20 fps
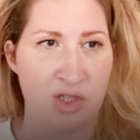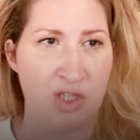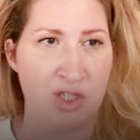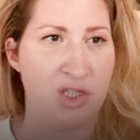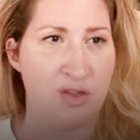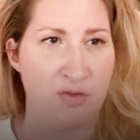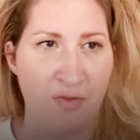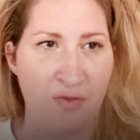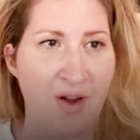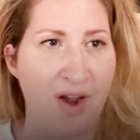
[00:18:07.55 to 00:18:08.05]

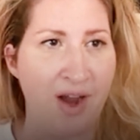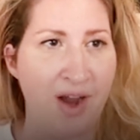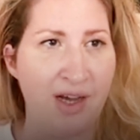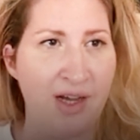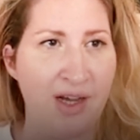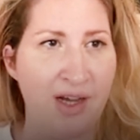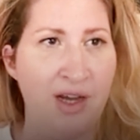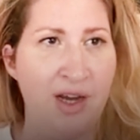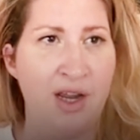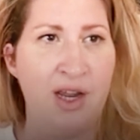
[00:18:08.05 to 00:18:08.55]
just
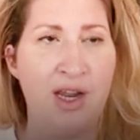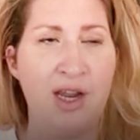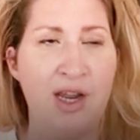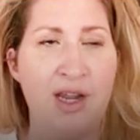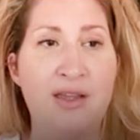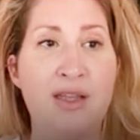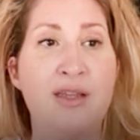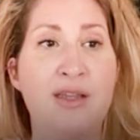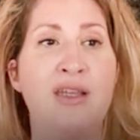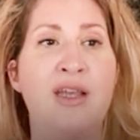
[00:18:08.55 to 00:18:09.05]
fine,
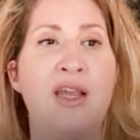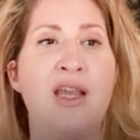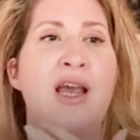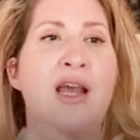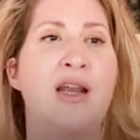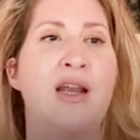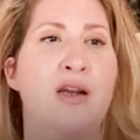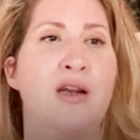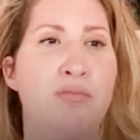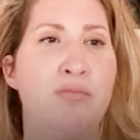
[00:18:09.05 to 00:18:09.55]
and then they
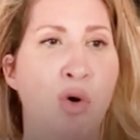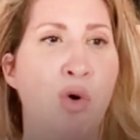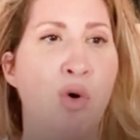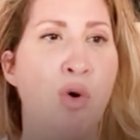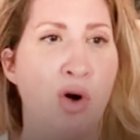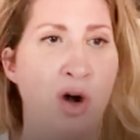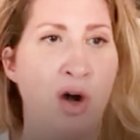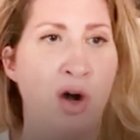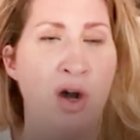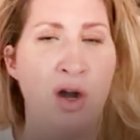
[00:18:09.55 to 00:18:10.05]
added
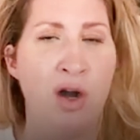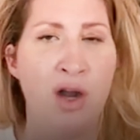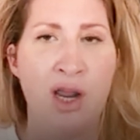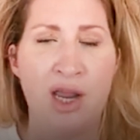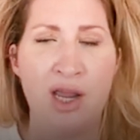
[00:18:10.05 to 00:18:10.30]
more.